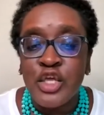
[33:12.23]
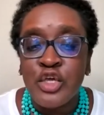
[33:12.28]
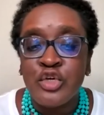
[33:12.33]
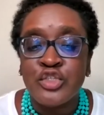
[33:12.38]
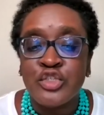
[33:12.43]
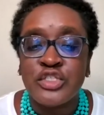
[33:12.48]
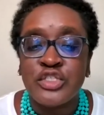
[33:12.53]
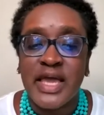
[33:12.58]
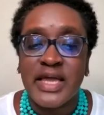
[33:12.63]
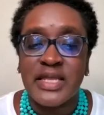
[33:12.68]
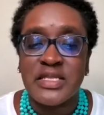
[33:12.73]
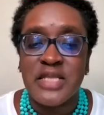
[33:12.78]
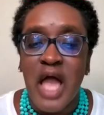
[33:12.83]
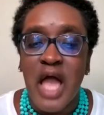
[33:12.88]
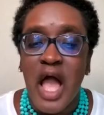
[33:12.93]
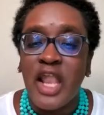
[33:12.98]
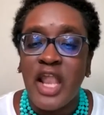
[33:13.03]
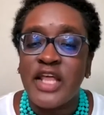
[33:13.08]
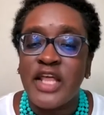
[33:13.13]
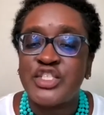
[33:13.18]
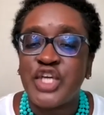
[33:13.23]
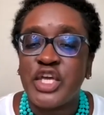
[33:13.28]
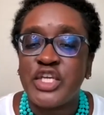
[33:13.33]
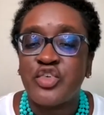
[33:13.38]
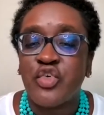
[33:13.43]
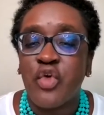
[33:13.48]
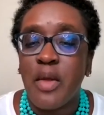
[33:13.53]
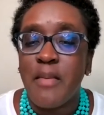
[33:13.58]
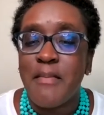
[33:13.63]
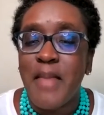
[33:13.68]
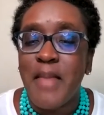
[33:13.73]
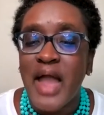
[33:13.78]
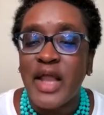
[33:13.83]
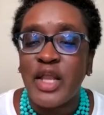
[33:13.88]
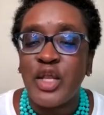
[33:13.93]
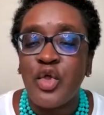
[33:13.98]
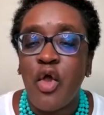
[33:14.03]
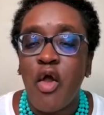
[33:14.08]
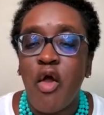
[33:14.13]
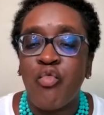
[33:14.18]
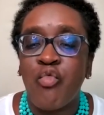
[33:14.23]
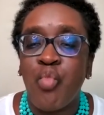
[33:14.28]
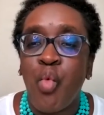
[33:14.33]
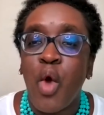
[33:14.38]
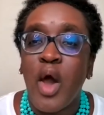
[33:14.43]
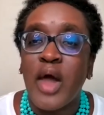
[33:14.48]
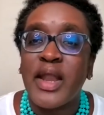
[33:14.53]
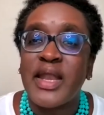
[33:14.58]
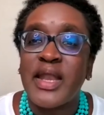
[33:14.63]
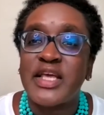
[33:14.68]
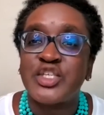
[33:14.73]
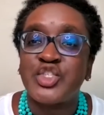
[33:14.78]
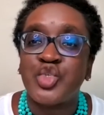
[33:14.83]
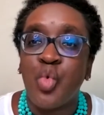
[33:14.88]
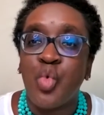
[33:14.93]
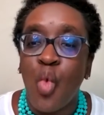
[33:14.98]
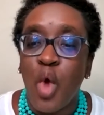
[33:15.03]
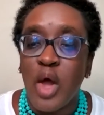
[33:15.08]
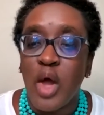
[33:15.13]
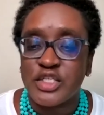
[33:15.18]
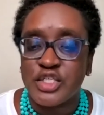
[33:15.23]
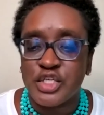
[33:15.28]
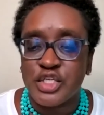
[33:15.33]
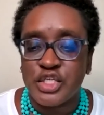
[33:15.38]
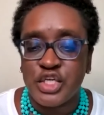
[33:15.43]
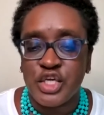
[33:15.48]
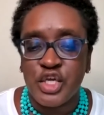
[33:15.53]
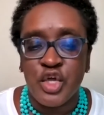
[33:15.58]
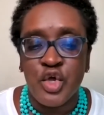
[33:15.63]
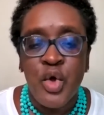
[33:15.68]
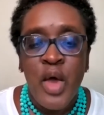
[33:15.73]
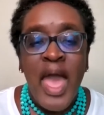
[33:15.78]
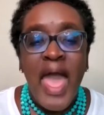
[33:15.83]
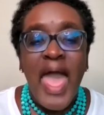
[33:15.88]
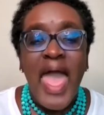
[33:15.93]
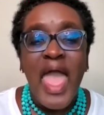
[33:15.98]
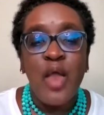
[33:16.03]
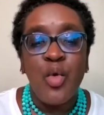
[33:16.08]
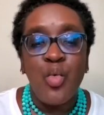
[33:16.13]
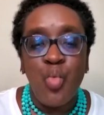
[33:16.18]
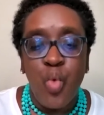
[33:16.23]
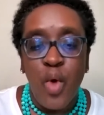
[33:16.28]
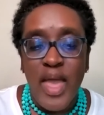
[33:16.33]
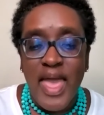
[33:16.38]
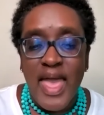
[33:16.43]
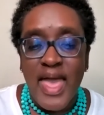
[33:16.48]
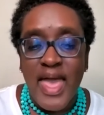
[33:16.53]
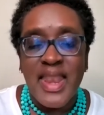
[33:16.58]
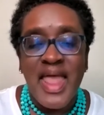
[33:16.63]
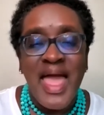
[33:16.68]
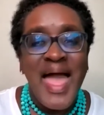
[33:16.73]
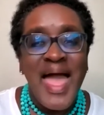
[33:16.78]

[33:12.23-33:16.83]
use technology to remind you of what it is you want to do and when